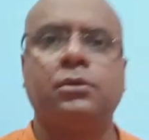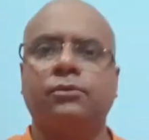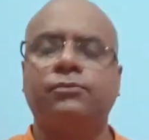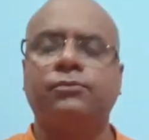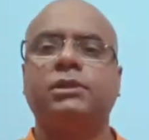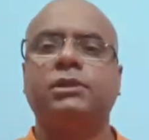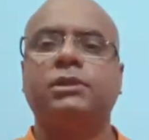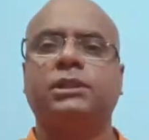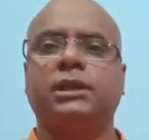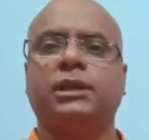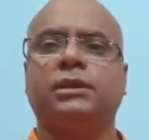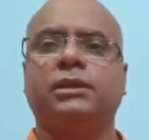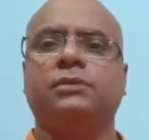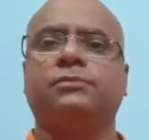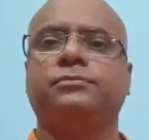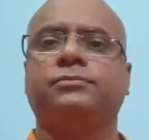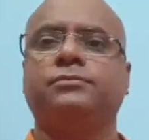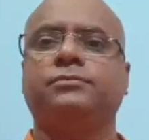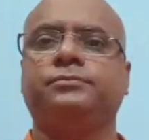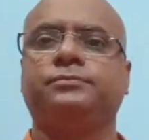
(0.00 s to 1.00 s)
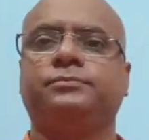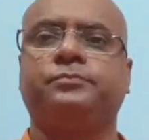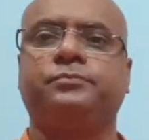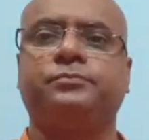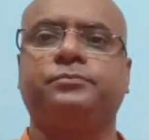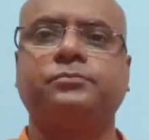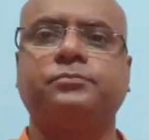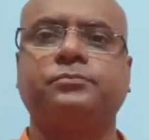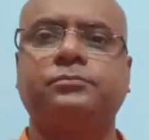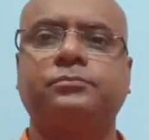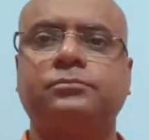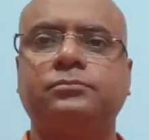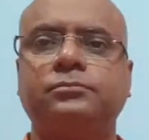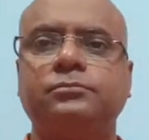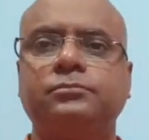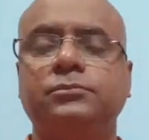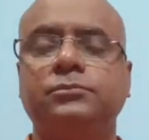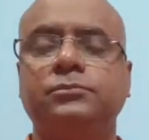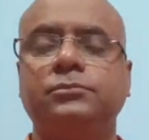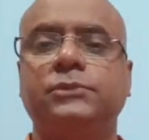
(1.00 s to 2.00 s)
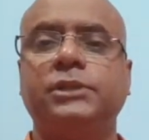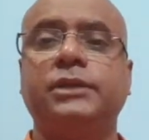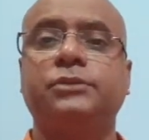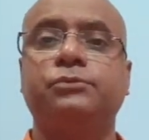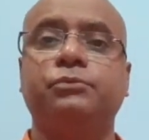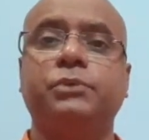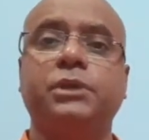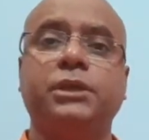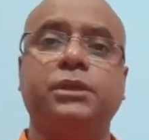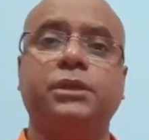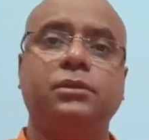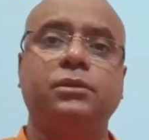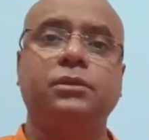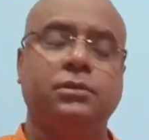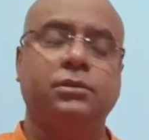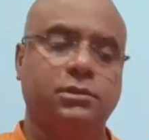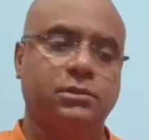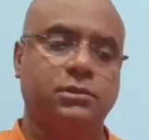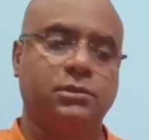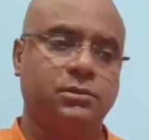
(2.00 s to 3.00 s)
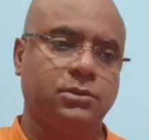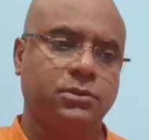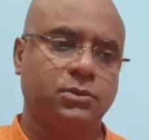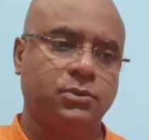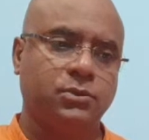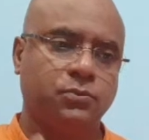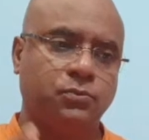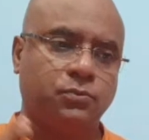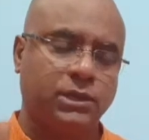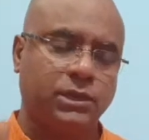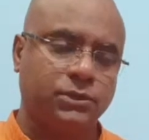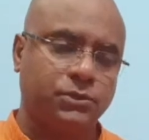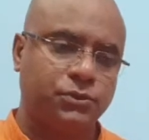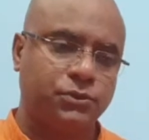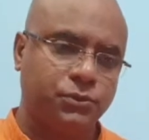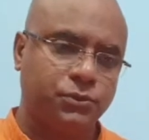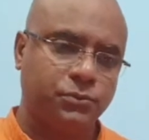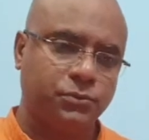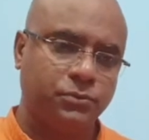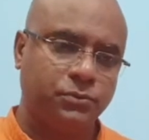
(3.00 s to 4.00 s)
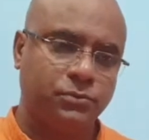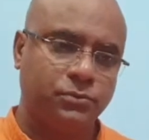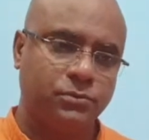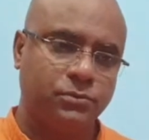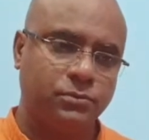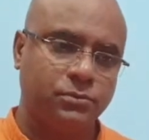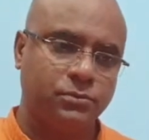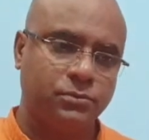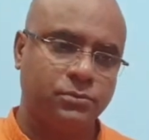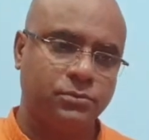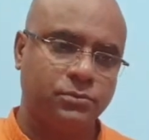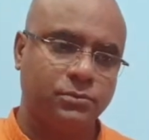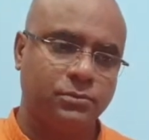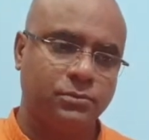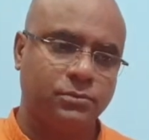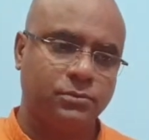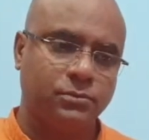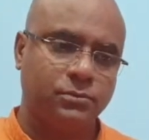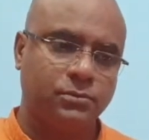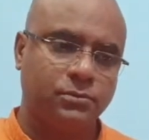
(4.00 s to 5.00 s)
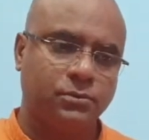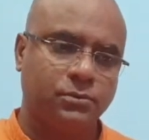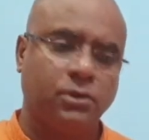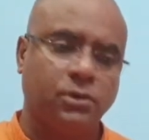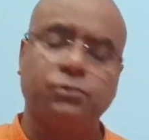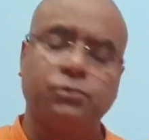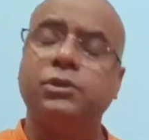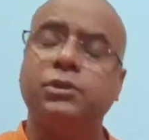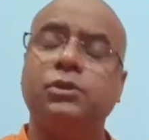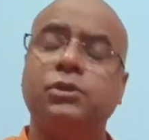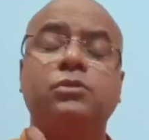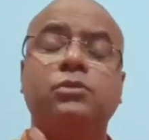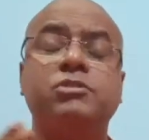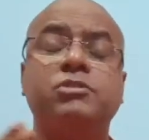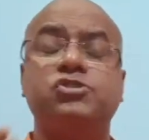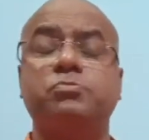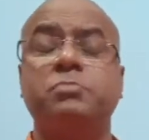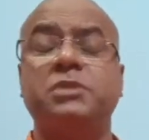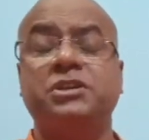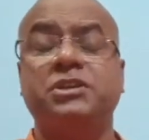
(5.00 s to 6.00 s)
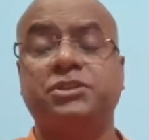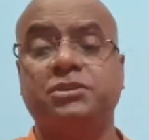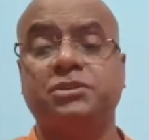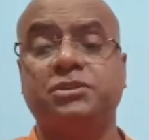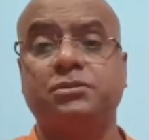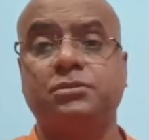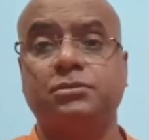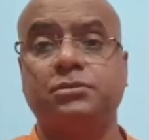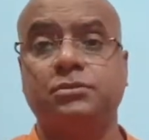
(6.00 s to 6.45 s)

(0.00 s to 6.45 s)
of our life that we want to, or we always measure